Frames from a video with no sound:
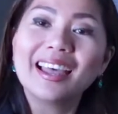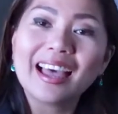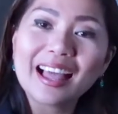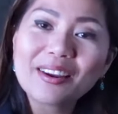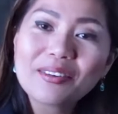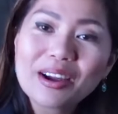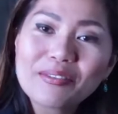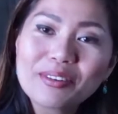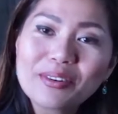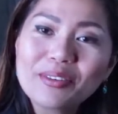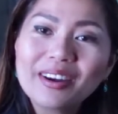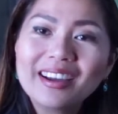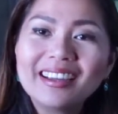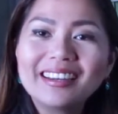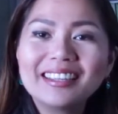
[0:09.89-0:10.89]
Hello
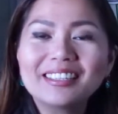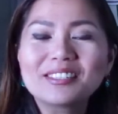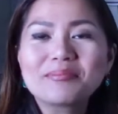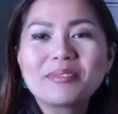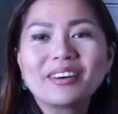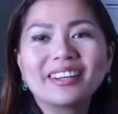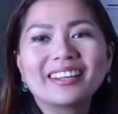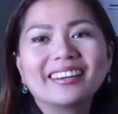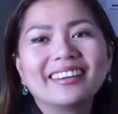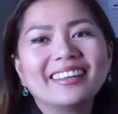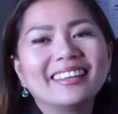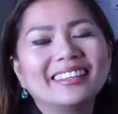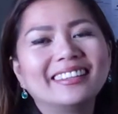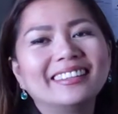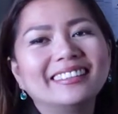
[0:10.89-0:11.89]
everyone, it's Maricar
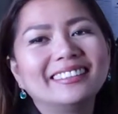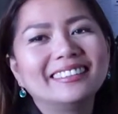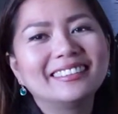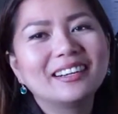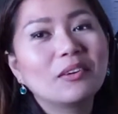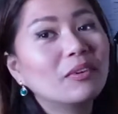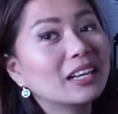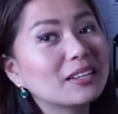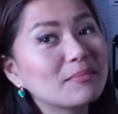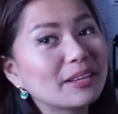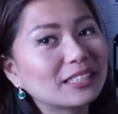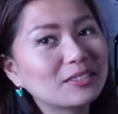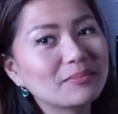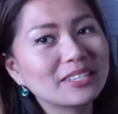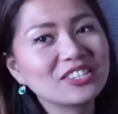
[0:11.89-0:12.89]
here. Welcome
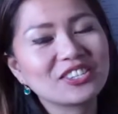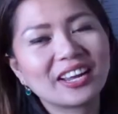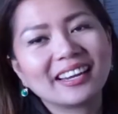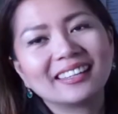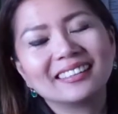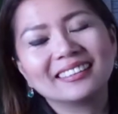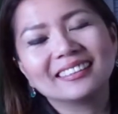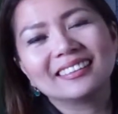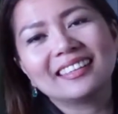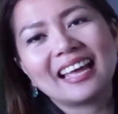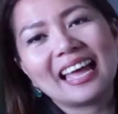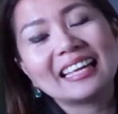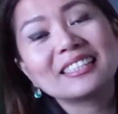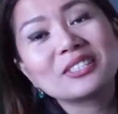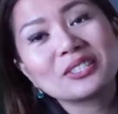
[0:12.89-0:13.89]
back to my channel
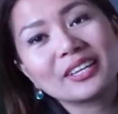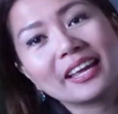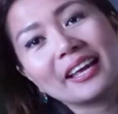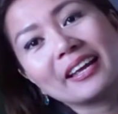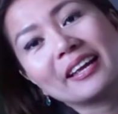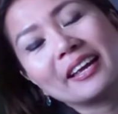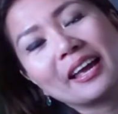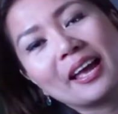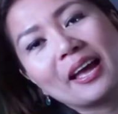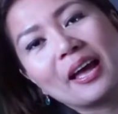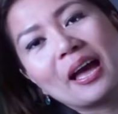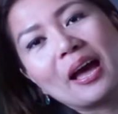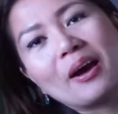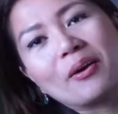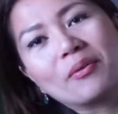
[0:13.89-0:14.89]
and today
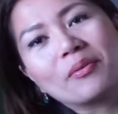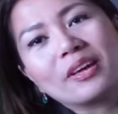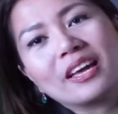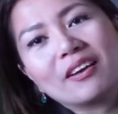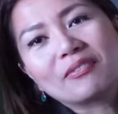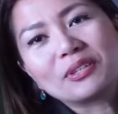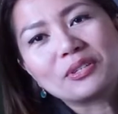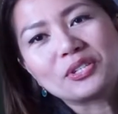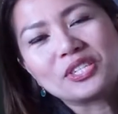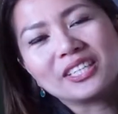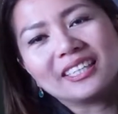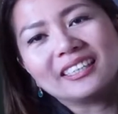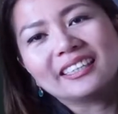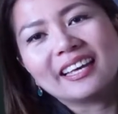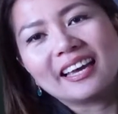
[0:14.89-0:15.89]
we have Gucci
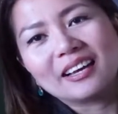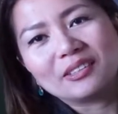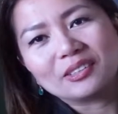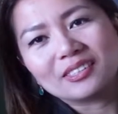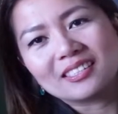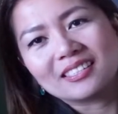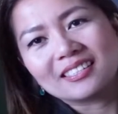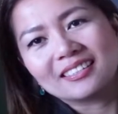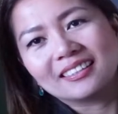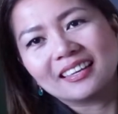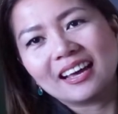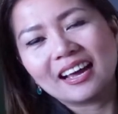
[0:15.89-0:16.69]
in the house.